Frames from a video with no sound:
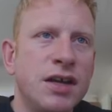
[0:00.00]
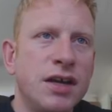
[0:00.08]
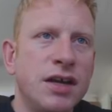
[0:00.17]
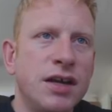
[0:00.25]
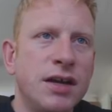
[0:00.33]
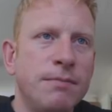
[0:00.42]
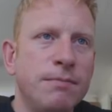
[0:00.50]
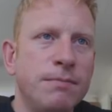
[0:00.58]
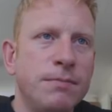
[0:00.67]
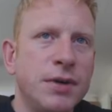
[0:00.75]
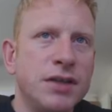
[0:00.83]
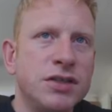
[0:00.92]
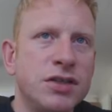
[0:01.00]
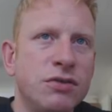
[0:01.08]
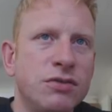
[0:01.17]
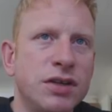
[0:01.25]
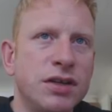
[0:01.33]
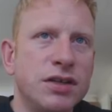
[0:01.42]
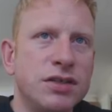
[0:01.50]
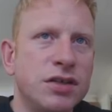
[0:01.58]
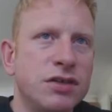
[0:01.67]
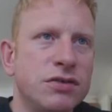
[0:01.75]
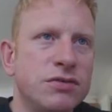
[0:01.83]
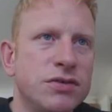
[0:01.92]
but I sold it as
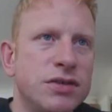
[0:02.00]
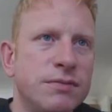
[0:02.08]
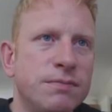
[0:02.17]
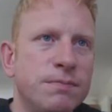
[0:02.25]
used.